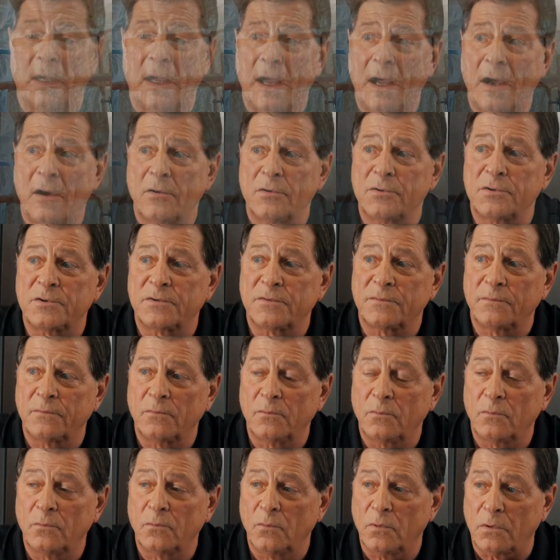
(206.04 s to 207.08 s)
house
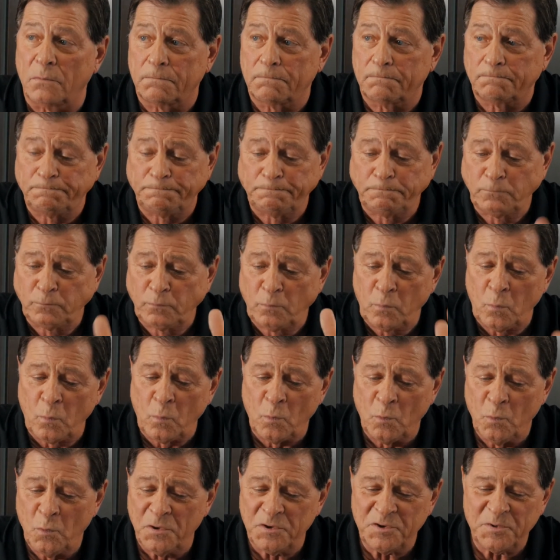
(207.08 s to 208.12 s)

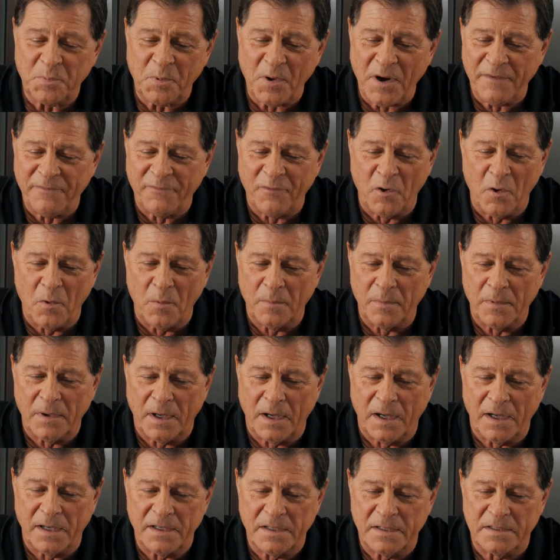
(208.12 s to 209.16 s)
with spray foam
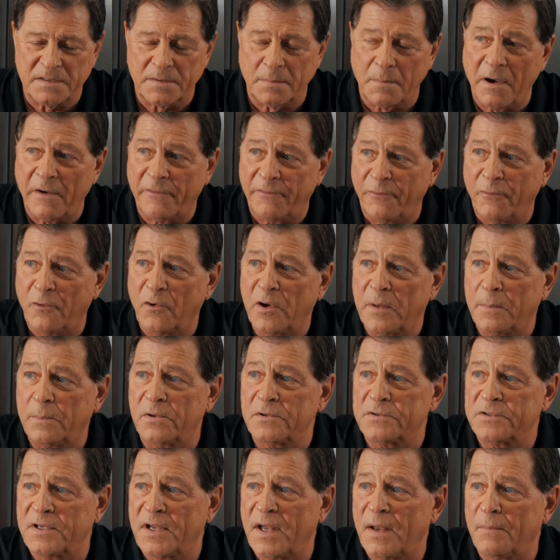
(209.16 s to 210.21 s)
is about
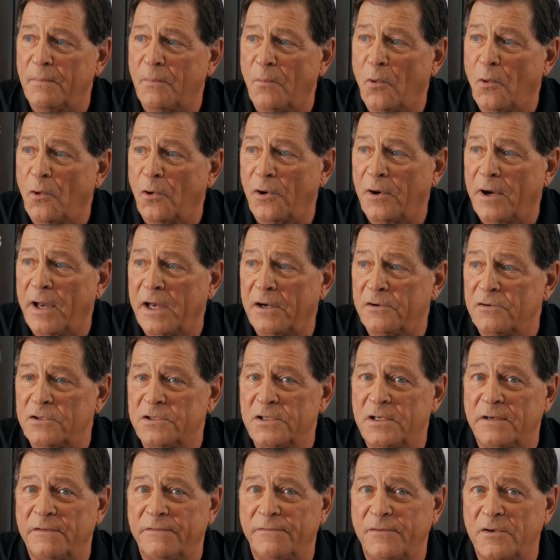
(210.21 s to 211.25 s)
40% more
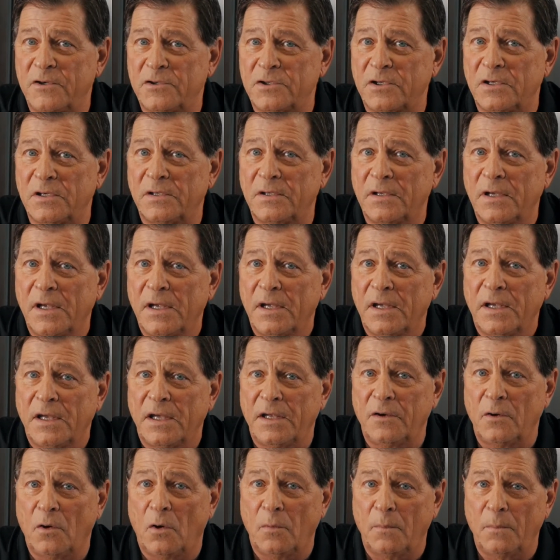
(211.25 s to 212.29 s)
energy efficient.
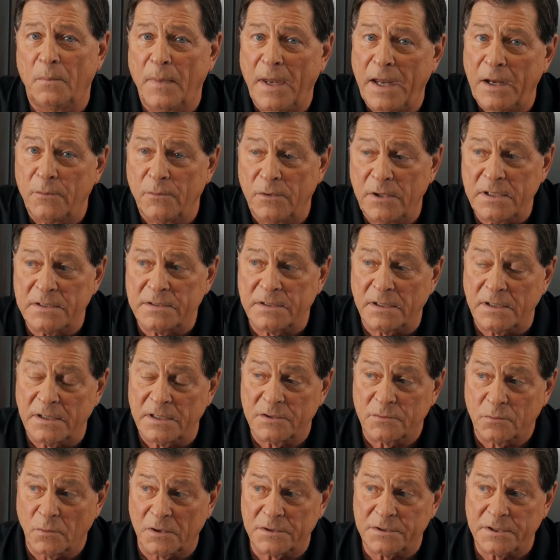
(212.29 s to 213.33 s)
And the main reason
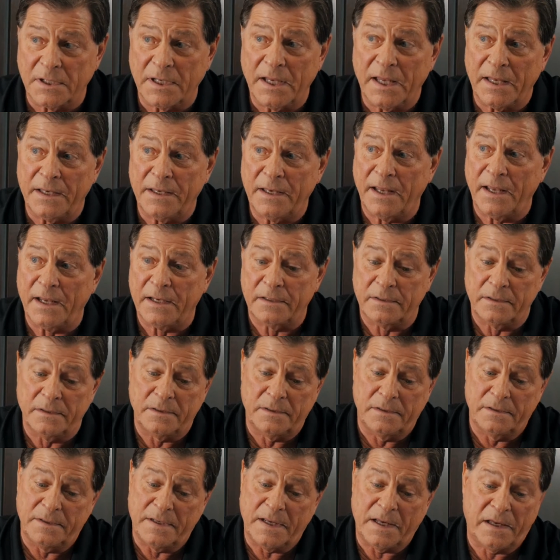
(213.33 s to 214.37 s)
is, once again,
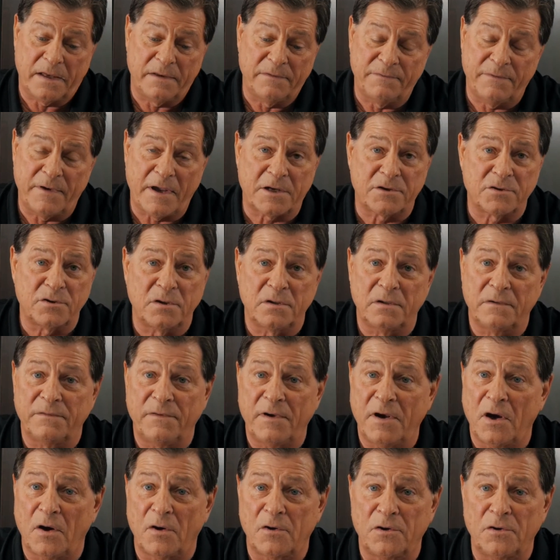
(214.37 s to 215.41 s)
that convection
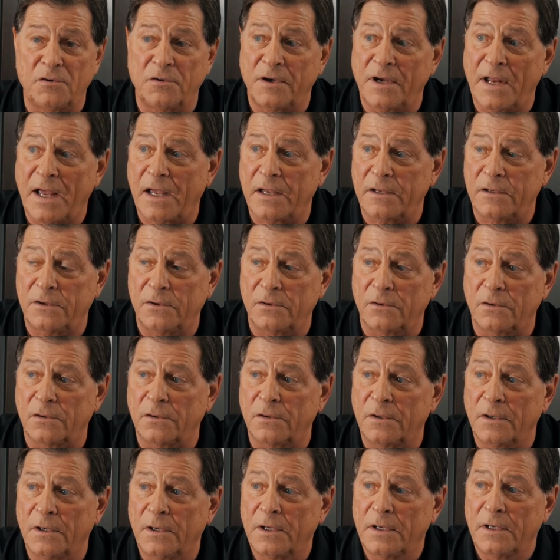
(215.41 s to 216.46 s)
of air. You're
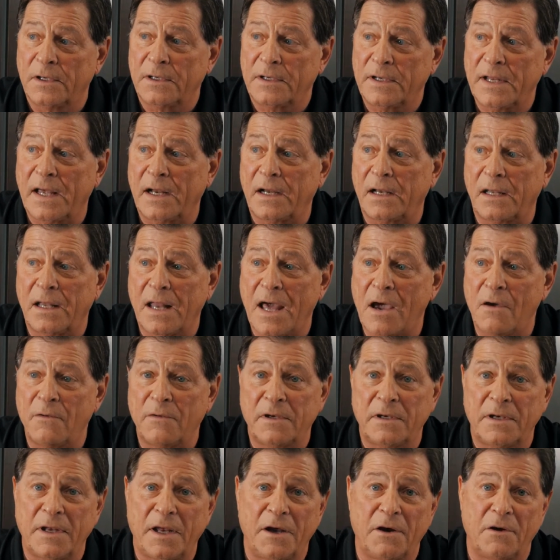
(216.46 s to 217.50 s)
not
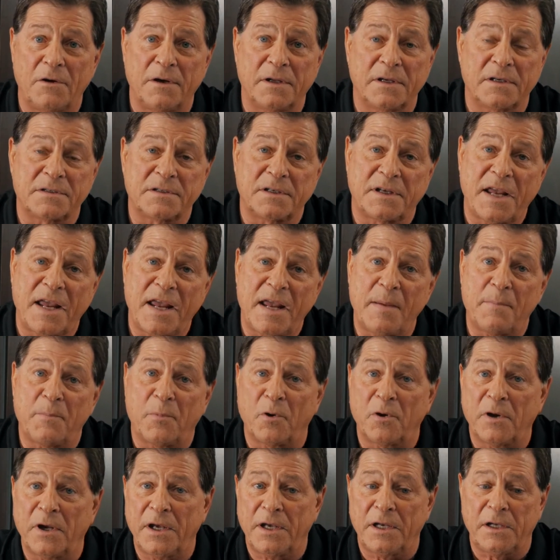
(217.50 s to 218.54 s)
allowing the air to escape
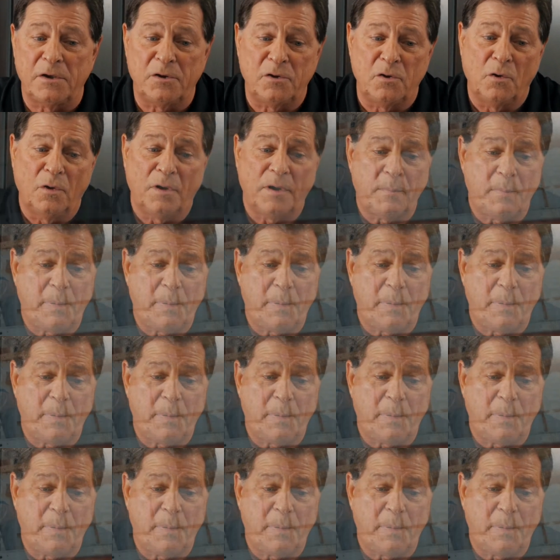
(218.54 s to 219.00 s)
or get in. You already